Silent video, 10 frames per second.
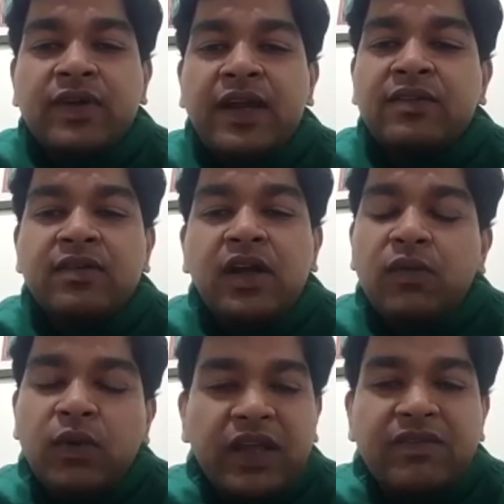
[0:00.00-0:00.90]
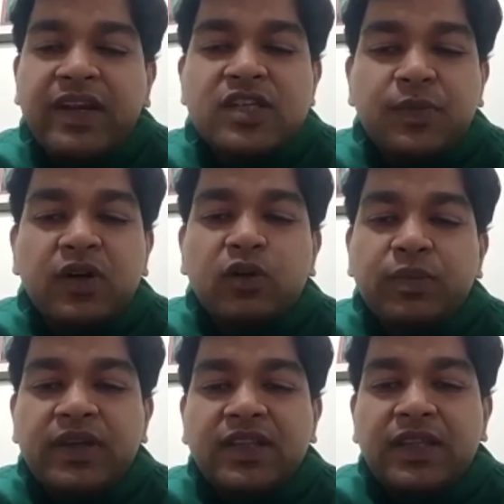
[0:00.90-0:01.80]
And whatever expert
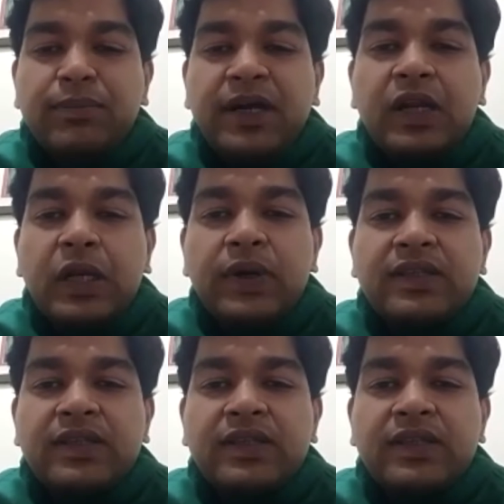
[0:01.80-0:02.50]
opinion they might require,